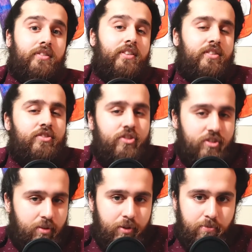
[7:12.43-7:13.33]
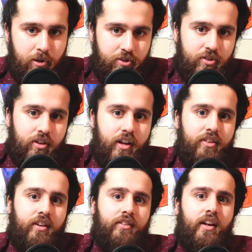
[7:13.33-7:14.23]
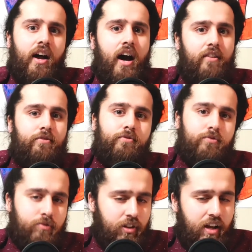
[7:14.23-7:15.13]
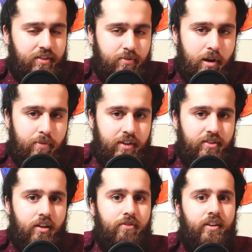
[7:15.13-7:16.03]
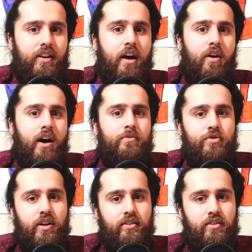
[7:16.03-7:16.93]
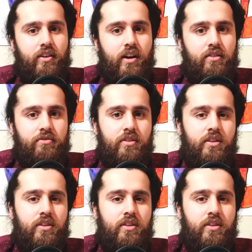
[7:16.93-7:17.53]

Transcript: this is just something personal, I think, that I've realized about myself, and now I'm trying to kind of